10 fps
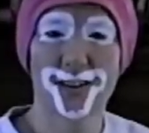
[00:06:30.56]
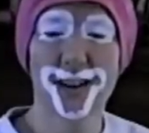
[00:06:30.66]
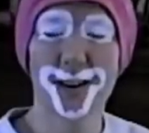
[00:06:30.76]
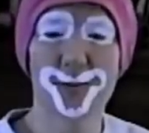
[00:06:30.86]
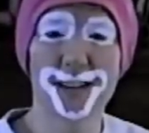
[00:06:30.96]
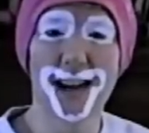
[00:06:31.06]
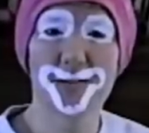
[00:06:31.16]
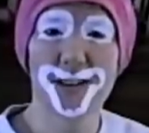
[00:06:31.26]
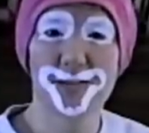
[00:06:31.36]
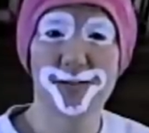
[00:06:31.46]
Okay, well
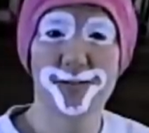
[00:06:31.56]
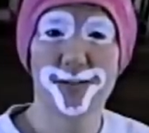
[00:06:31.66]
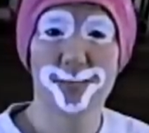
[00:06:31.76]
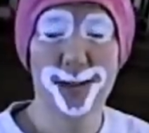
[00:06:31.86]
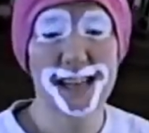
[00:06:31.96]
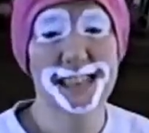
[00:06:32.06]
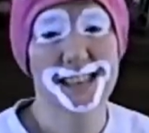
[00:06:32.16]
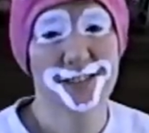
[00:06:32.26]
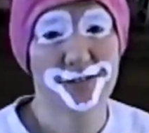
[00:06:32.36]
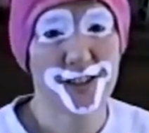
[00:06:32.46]
now we've
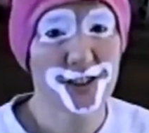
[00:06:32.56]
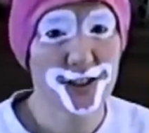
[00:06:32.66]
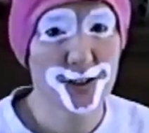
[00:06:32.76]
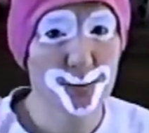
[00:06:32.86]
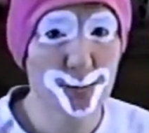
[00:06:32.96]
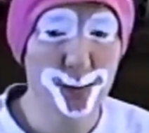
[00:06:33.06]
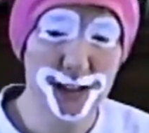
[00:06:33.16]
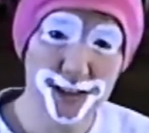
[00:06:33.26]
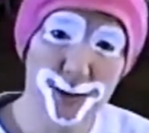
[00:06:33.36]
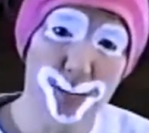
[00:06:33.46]
basically finished
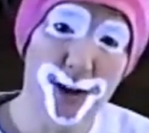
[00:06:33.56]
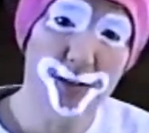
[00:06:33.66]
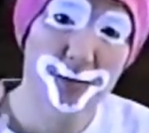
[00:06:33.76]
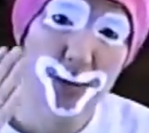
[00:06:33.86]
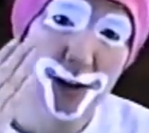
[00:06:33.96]
we did the rough